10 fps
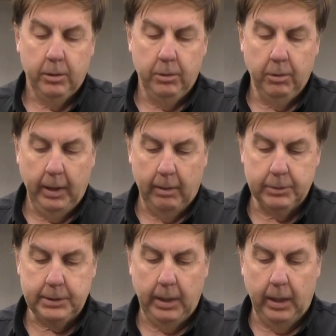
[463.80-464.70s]
You have
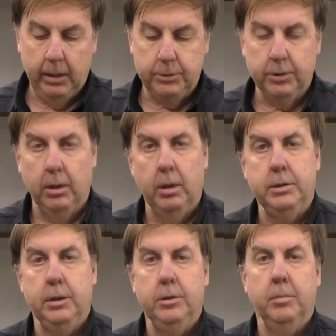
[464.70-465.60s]
a static
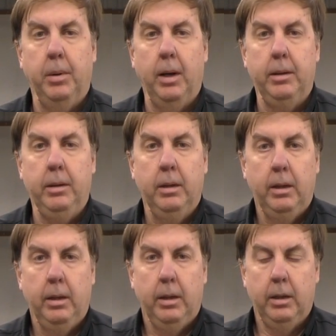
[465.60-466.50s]
charge in your body,
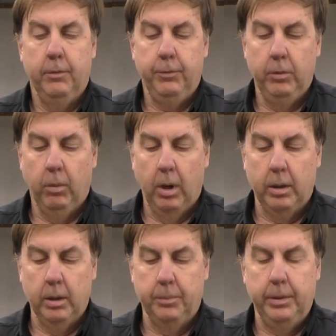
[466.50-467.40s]
and if you
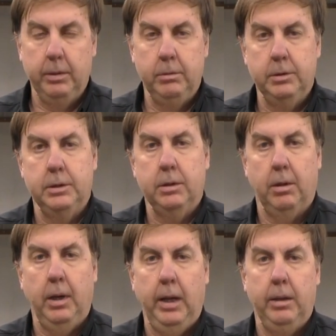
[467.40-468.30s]
walk up and you just
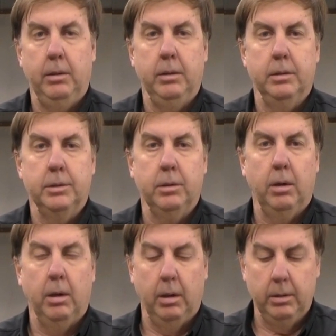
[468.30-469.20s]
start handling this
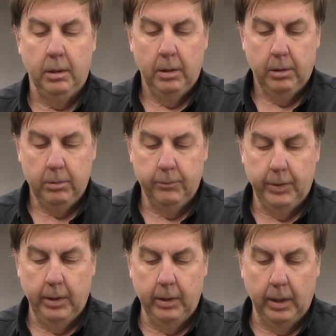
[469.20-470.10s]
card, you
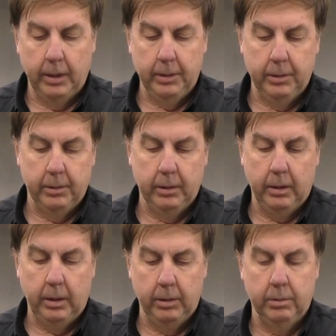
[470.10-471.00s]
very likely are going to
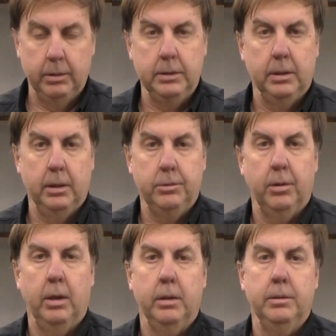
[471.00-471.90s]
kill these
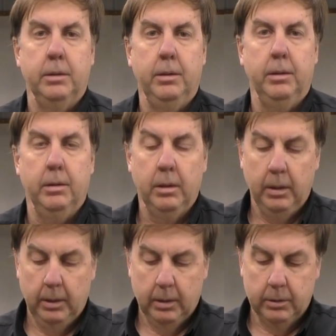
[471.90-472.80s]
electronics in here.
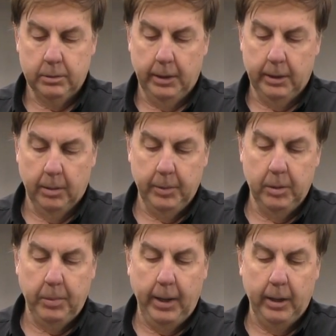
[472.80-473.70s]
So they come in
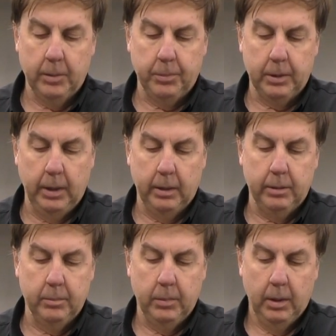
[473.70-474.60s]
the bag to protect
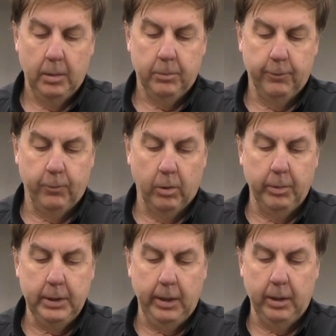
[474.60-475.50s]
them. Before
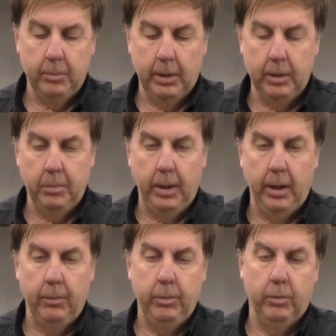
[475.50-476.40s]
we take them out of the
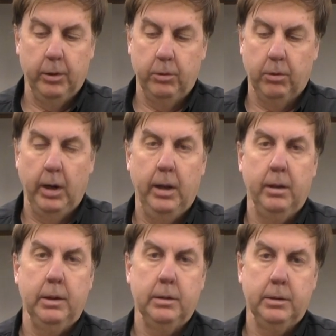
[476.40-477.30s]
bag, we want to
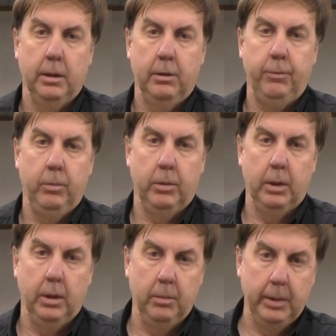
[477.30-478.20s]
ground ourselves. We want
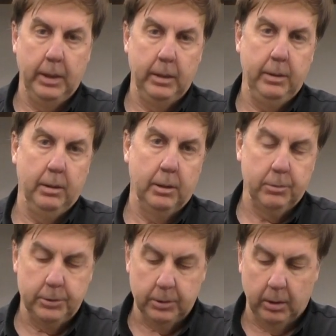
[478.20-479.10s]
to eliminate the
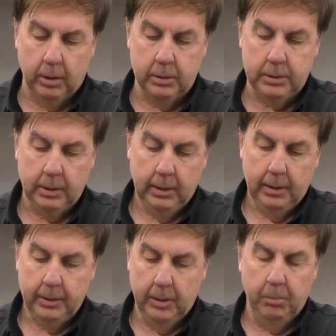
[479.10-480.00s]
electric charge
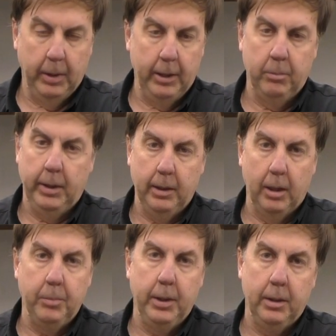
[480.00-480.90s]
that may or
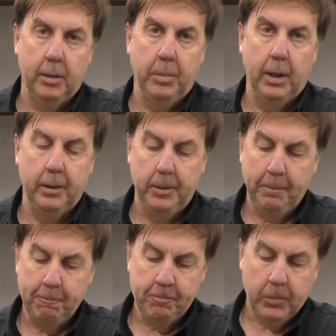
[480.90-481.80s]
not be in our body.
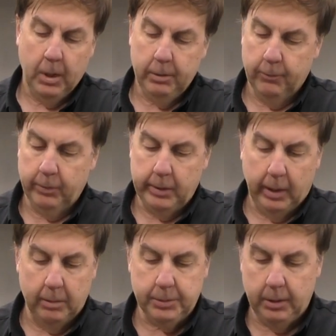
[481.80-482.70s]
Different
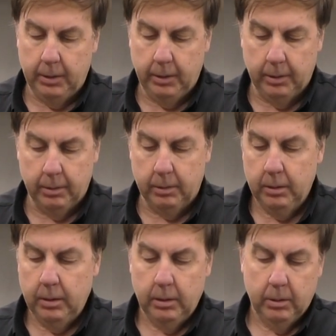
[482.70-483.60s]
times of the year,
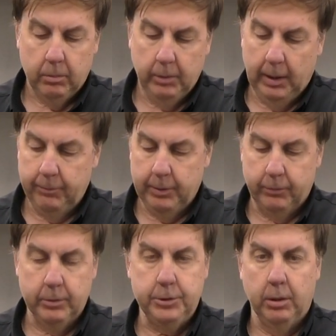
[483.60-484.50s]
we have
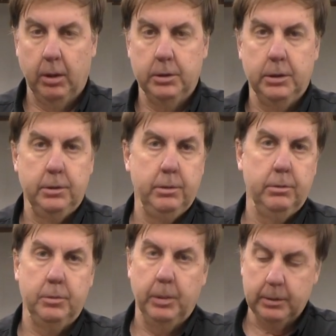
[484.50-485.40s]
different charge
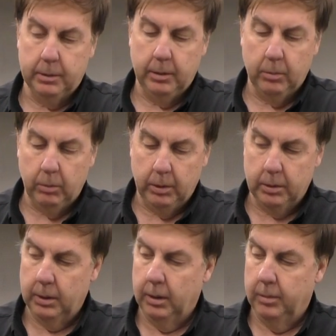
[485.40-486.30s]
issues, especially in the
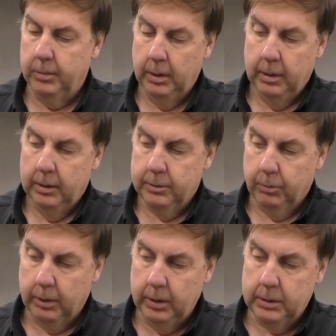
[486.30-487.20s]
wintertime. So
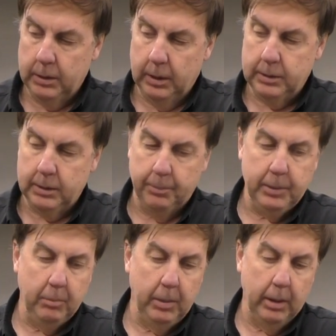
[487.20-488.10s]
we're going to touch
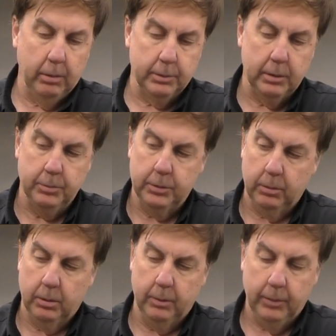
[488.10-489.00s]
something metal, some
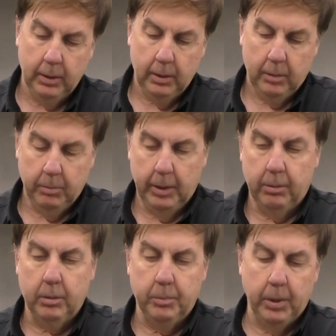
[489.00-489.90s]
sort of
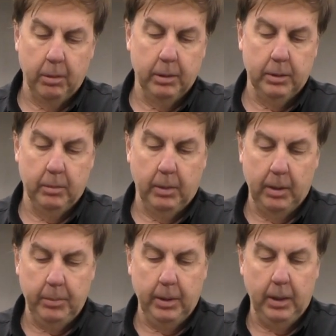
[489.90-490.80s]
metal component that
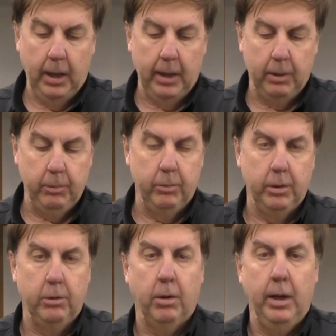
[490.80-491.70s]
might be in the attic. We want
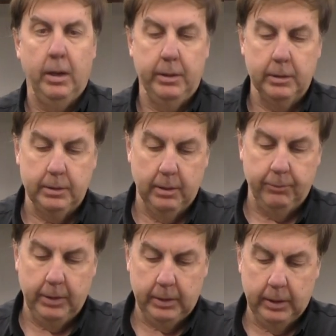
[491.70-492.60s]
to ground ourselves,
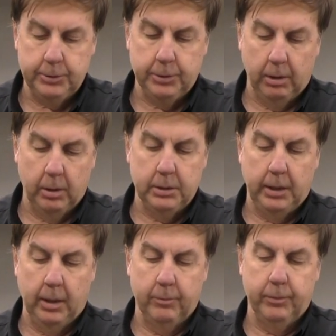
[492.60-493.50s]
get that charge
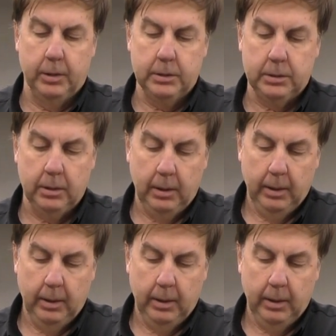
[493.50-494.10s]
out of us.